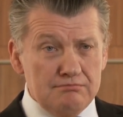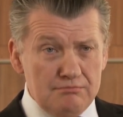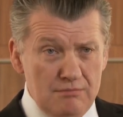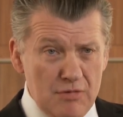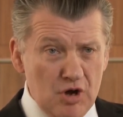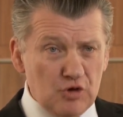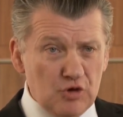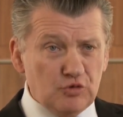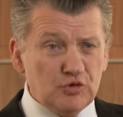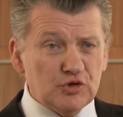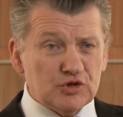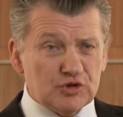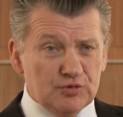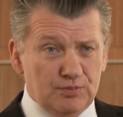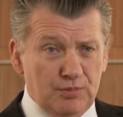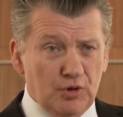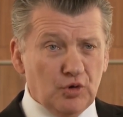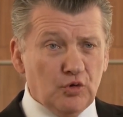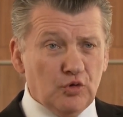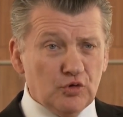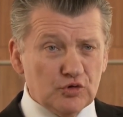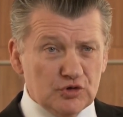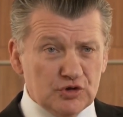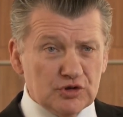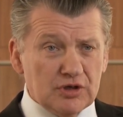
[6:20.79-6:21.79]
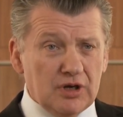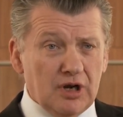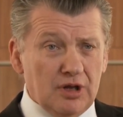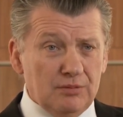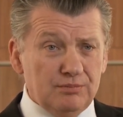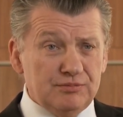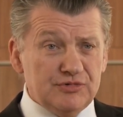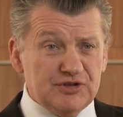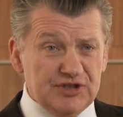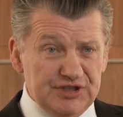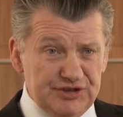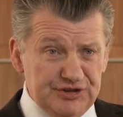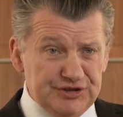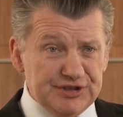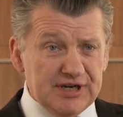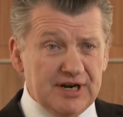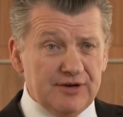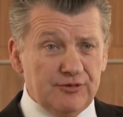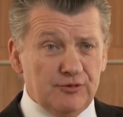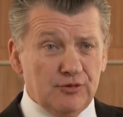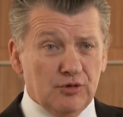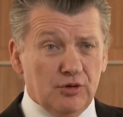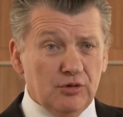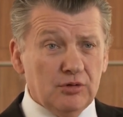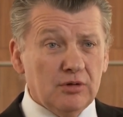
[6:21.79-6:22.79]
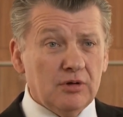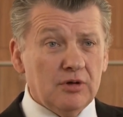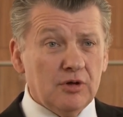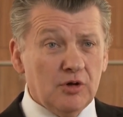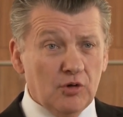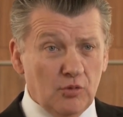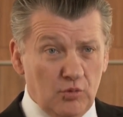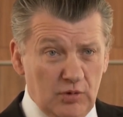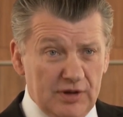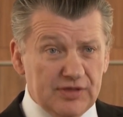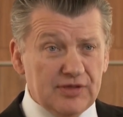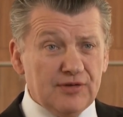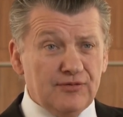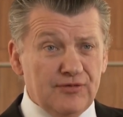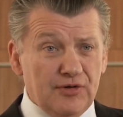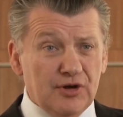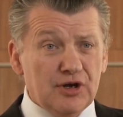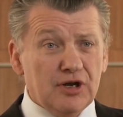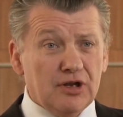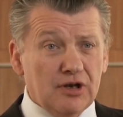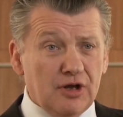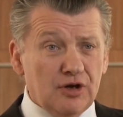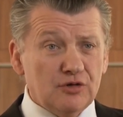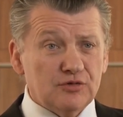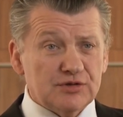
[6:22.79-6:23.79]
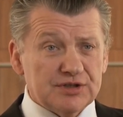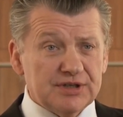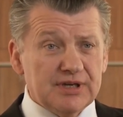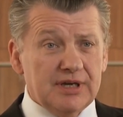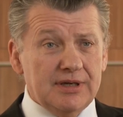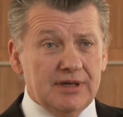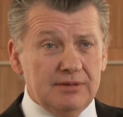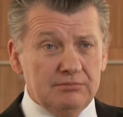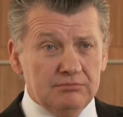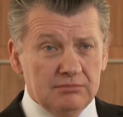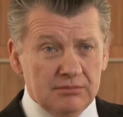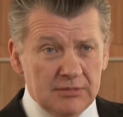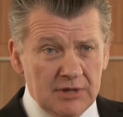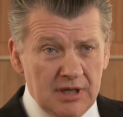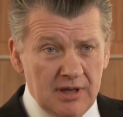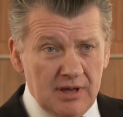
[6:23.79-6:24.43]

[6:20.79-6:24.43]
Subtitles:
most sports clubs in general with the furlough scheme.